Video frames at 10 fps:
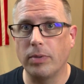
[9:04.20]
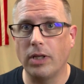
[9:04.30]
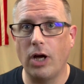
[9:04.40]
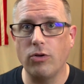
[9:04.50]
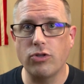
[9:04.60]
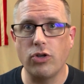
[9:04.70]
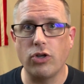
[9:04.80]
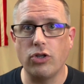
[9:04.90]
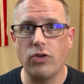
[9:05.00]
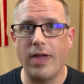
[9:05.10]
below so you
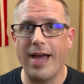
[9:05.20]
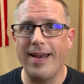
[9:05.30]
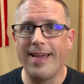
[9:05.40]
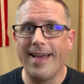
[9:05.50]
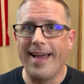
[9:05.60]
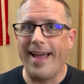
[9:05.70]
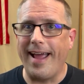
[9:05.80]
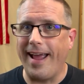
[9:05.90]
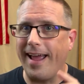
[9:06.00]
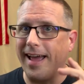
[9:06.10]
can do that.
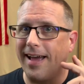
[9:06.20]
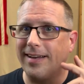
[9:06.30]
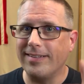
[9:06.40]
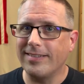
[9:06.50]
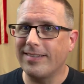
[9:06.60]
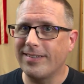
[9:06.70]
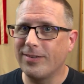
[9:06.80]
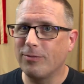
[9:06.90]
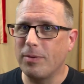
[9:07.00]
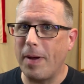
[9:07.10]
And
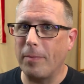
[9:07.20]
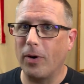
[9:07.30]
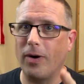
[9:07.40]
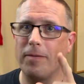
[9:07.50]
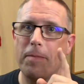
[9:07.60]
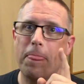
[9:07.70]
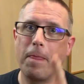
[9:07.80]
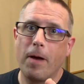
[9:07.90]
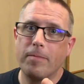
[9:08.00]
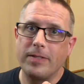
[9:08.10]
remember,
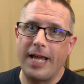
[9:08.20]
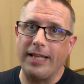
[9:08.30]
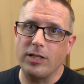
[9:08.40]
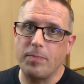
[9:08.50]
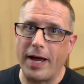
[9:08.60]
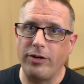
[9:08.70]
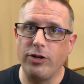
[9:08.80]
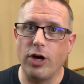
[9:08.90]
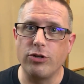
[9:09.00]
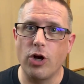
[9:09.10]
take this back to
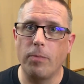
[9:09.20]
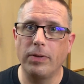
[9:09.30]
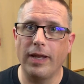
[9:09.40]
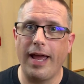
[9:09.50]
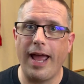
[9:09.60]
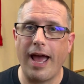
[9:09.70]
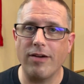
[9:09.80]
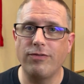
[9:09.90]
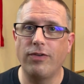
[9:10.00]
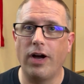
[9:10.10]
your dojo, play,
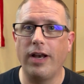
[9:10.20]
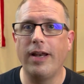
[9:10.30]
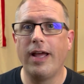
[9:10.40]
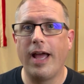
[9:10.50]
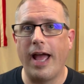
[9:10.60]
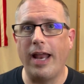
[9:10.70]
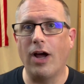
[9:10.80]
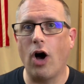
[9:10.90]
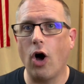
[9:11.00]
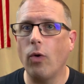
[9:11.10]
have fun,
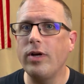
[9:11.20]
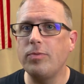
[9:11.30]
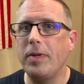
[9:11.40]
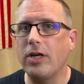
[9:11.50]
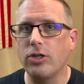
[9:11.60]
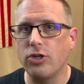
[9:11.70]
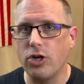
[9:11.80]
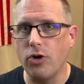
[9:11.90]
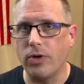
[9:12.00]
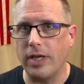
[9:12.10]
and always be good to
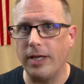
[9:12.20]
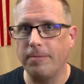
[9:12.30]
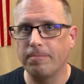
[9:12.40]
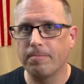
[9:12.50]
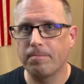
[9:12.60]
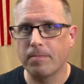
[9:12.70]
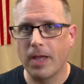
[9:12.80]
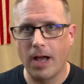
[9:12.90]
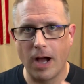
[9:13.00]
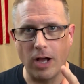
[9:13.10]
your uki.
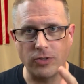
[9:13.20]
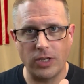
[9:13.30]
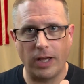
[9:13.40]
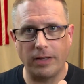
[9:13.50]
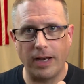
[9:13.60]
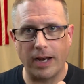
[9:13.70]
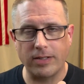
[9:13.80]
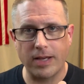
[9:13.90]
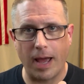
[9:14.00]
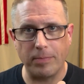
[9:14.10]
I'll see you on the
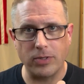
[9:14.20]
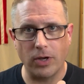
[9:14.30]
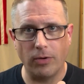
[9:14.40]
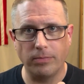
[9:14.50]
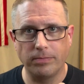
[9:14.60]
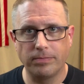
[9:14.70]
next episode.